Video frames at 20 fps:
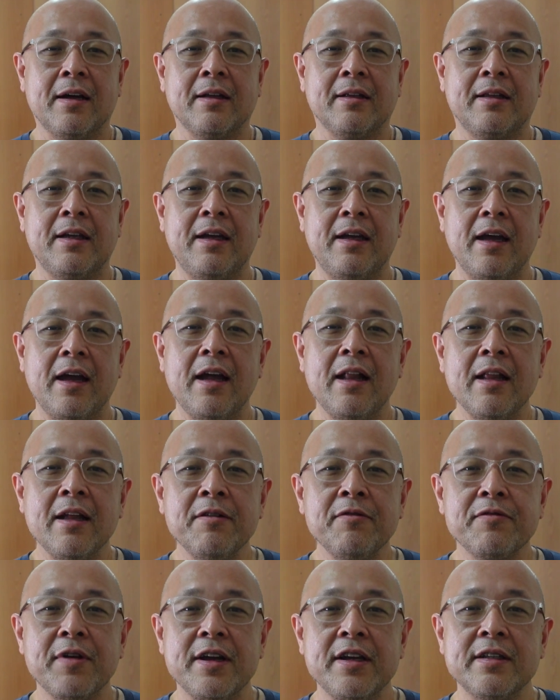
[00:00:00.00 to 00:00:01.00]
the
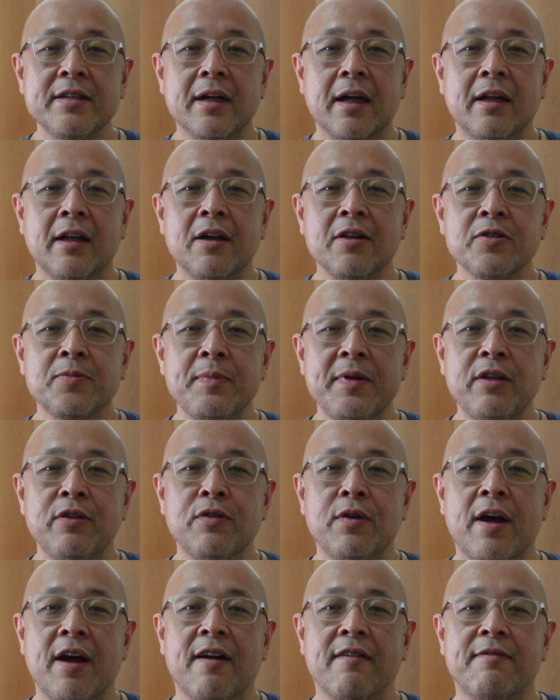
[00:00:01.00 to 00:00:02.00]
alien race allows me
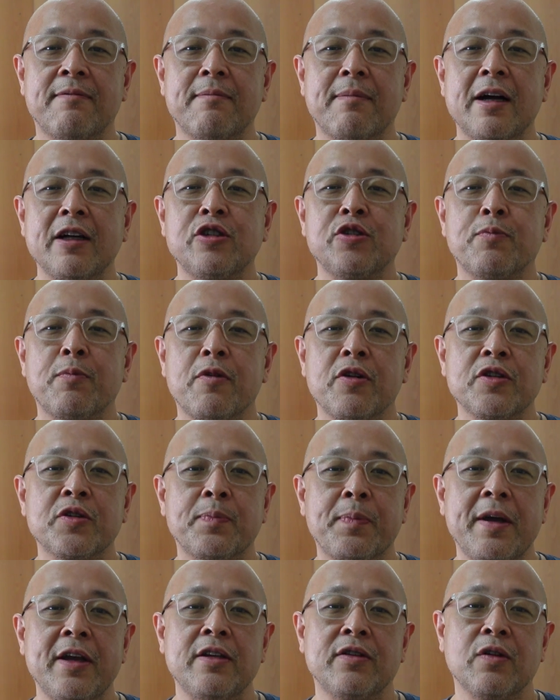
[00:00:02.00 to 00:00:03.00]
to have much more
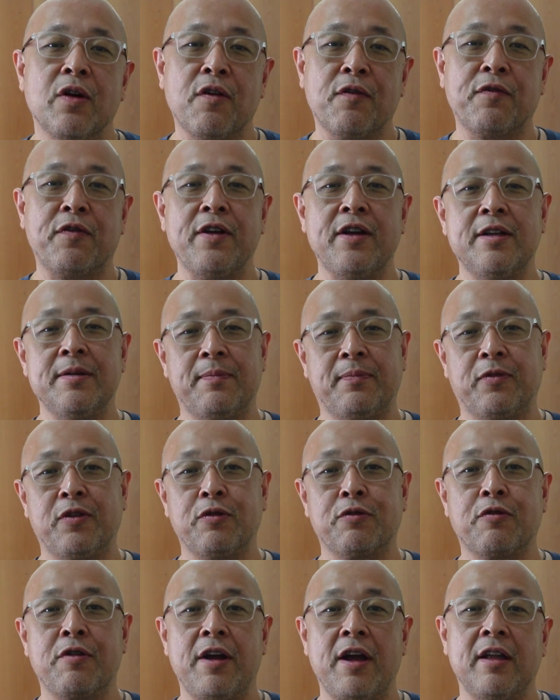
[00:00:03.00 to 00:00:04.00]
space or freedom
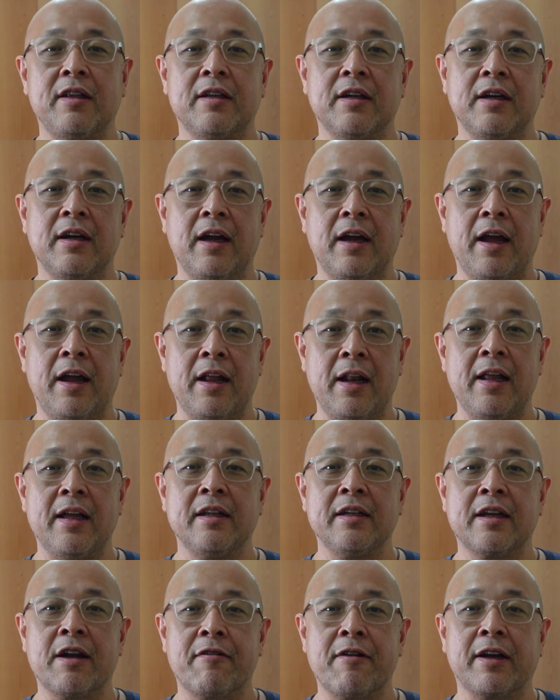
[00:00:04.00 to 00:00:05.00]
to create the
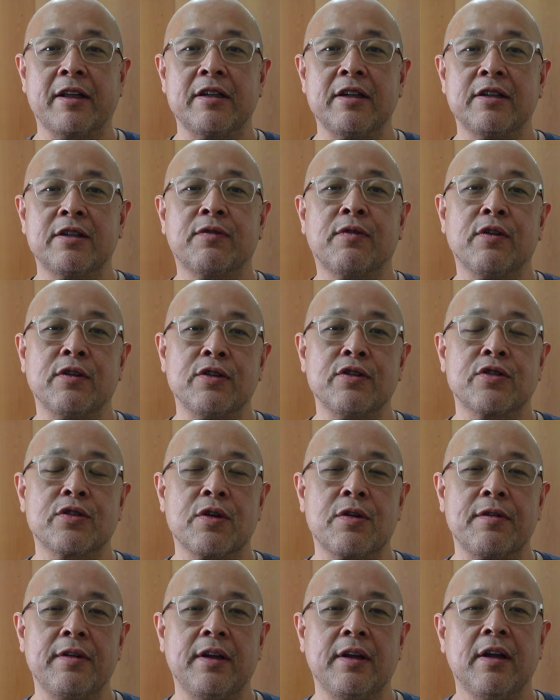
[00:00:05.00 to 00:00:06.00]
alien characters for the
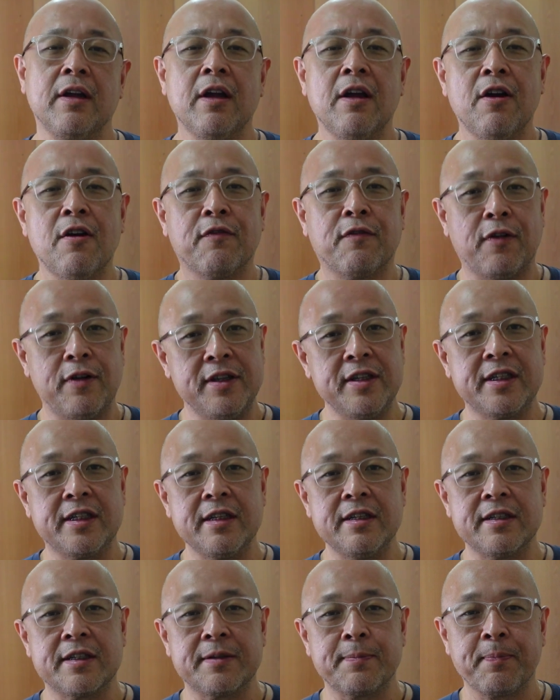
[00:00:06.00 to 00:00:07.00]
story. For
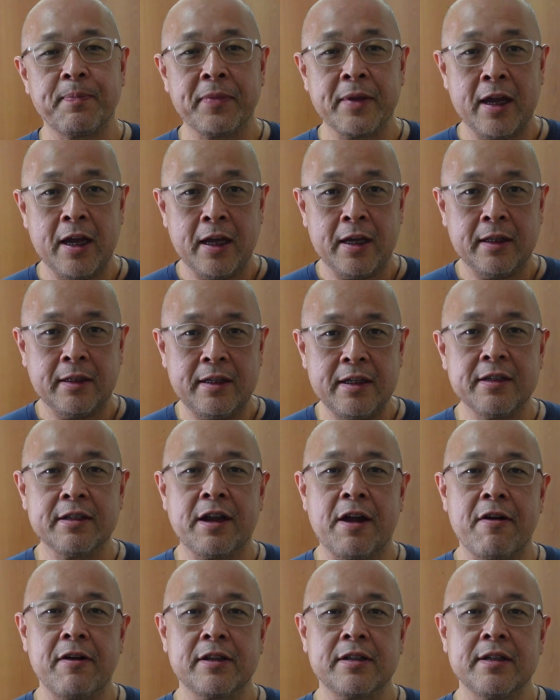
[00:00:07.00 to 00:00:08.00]
instance, these
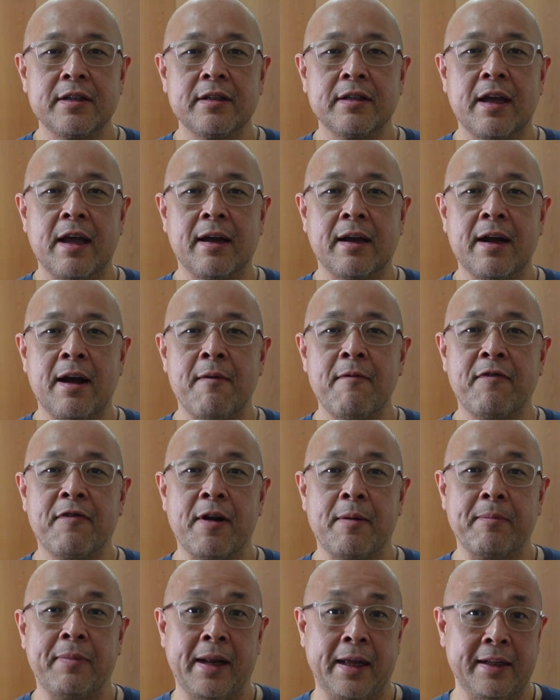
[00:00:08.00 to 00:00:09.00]
characters can come
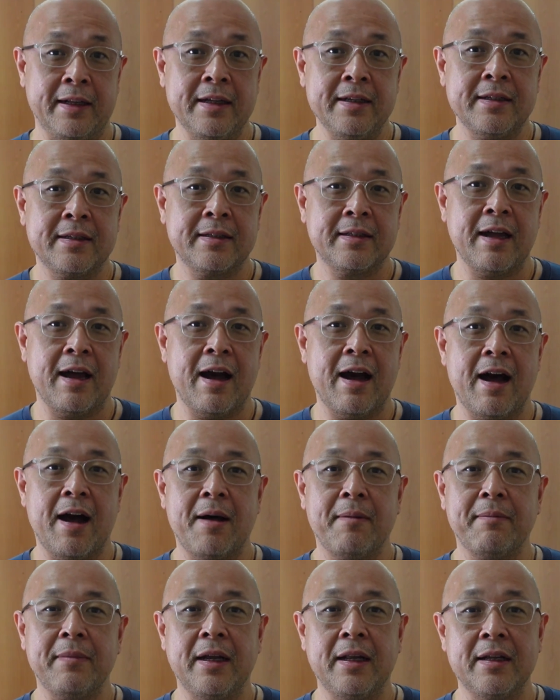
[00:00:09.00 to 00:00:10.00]
from planets that
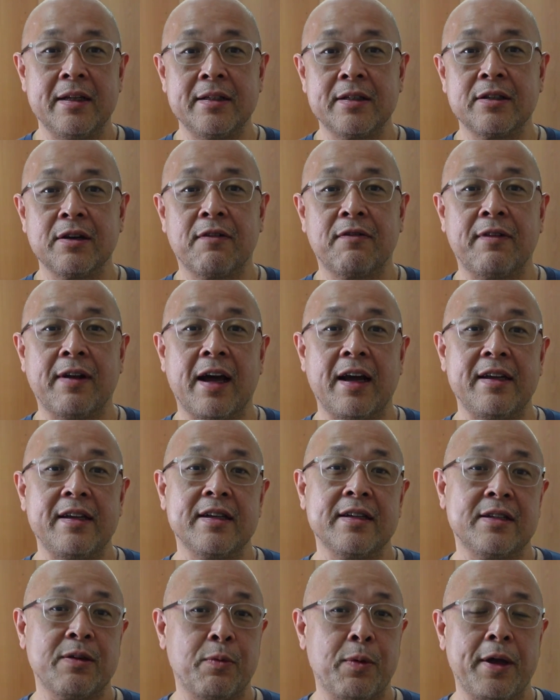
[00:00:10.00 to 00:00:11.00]
are millions of light
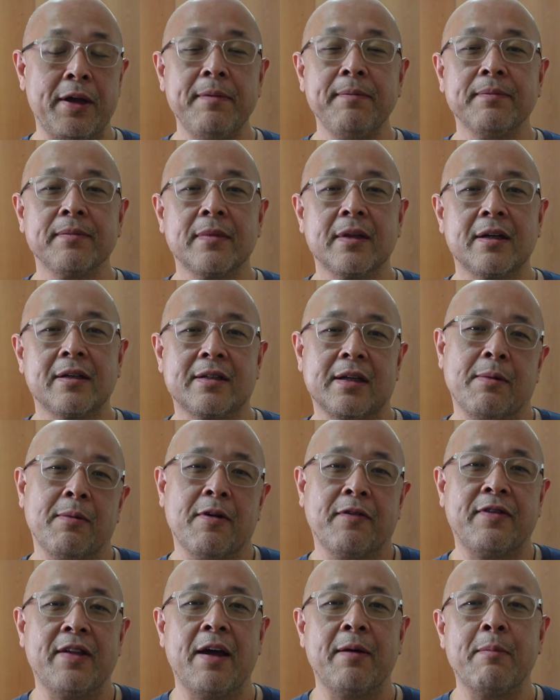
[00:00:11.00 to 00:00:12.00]
years away. Some
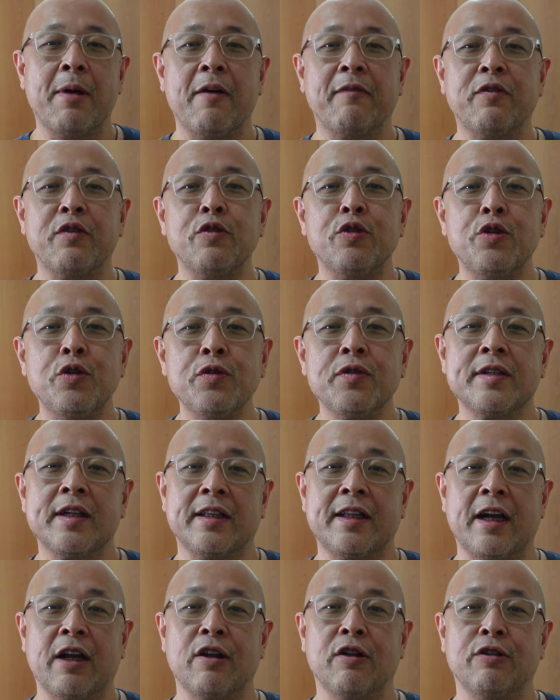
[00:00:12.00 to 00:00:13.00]
of them have to use the
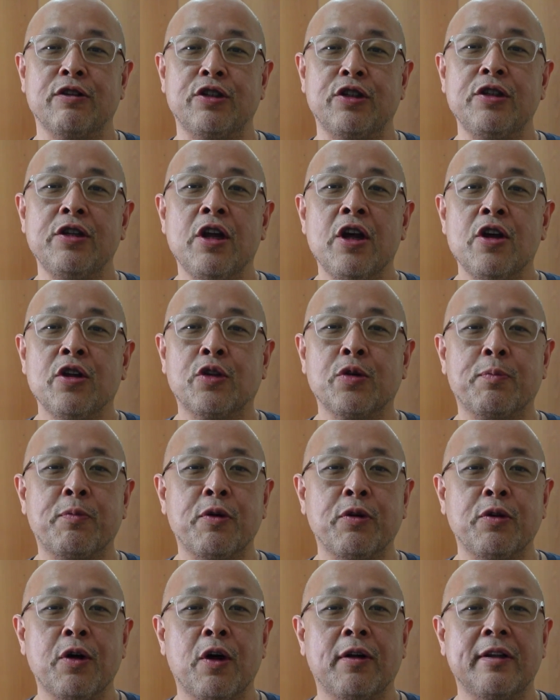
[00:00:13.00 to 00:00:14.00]
technology to
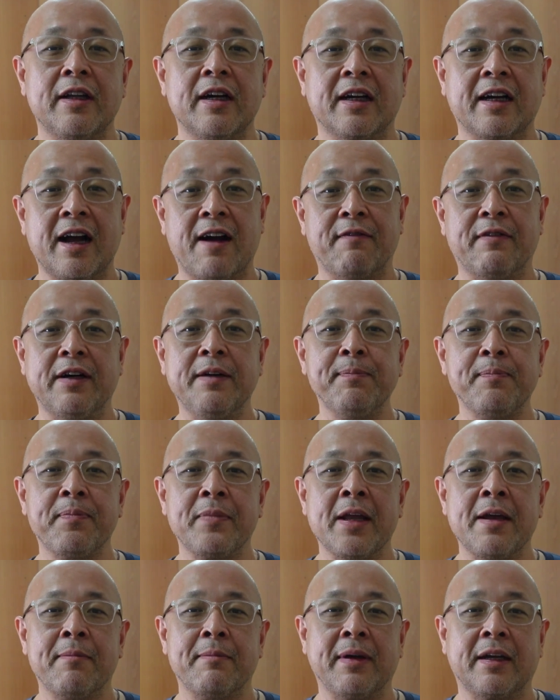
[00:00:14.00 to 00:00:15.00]
put on a cover,
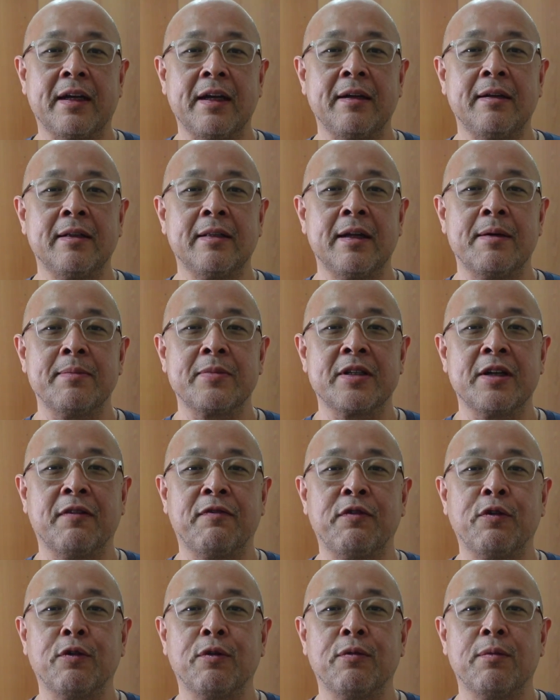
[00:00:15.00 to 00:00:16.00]
making
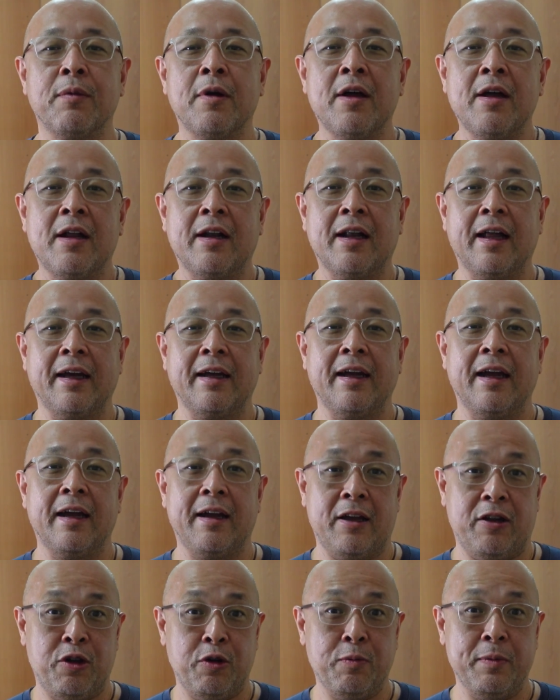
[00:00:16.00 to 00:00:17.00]
themselves look like
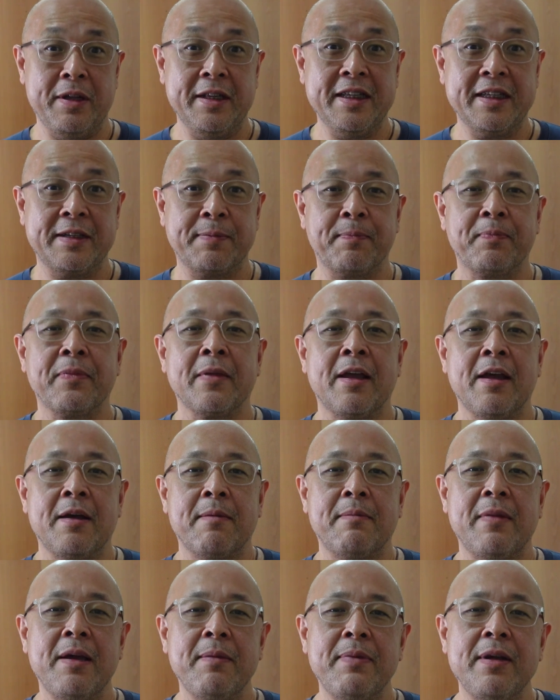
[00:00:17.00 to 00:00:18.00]
humans.
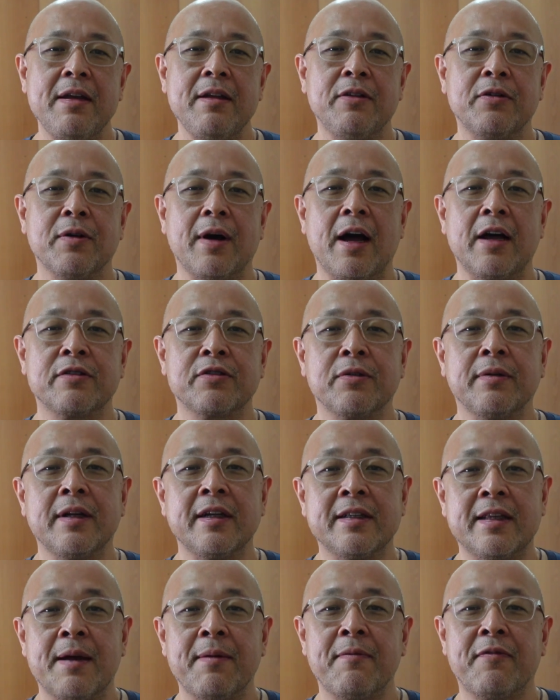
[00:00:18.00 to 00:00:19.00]
Maybe to
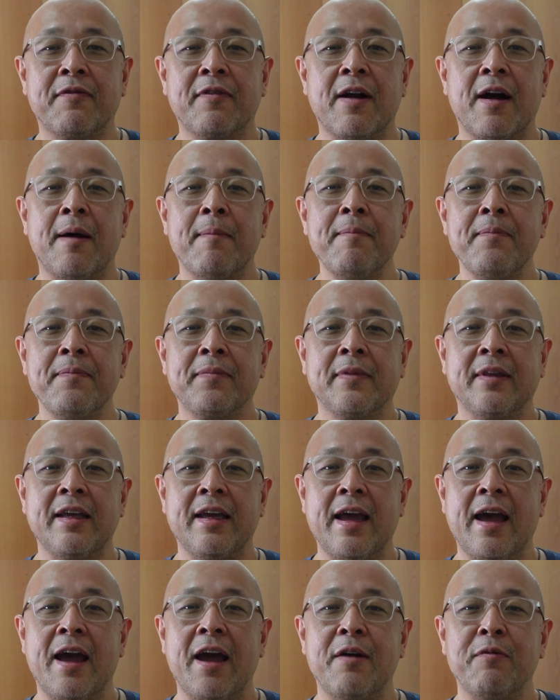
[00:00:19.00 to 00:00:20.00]
isolate them from
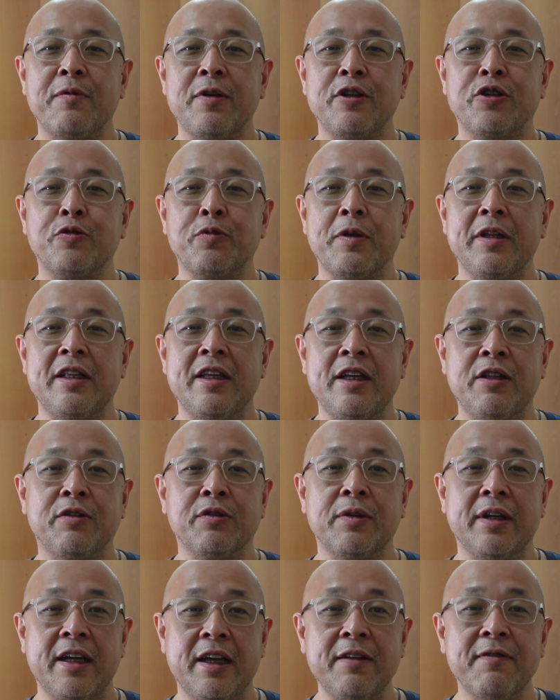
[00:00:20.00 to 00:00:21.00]
the air which we need to
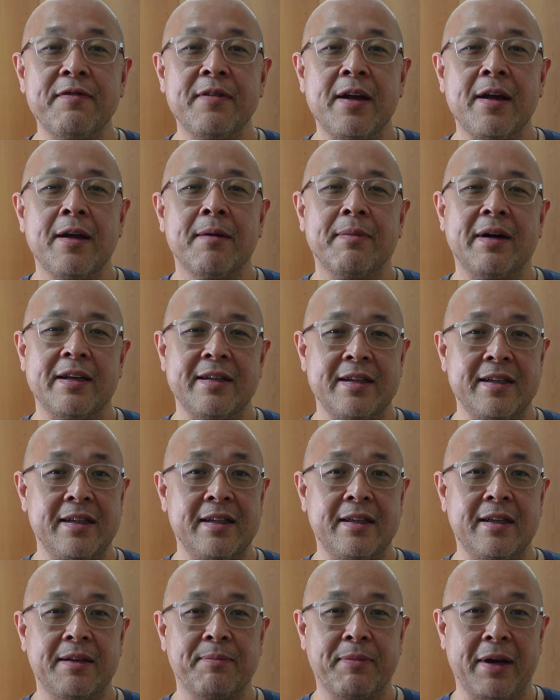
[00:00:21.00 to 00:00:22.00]
live,
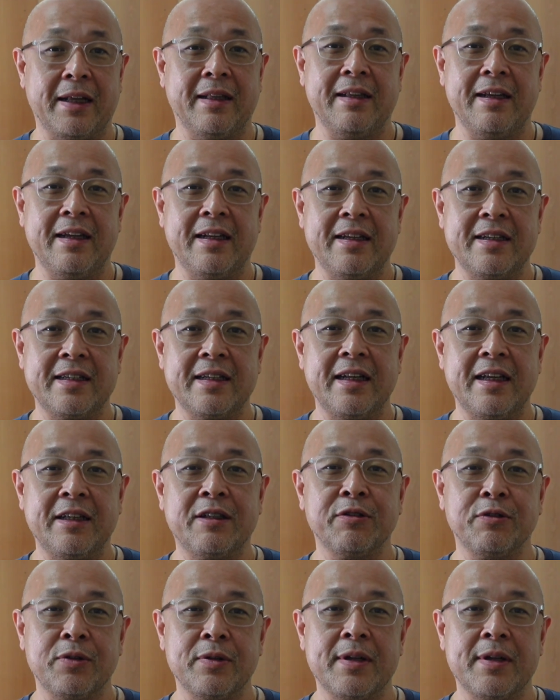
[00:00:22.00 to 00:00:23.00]
but it is little to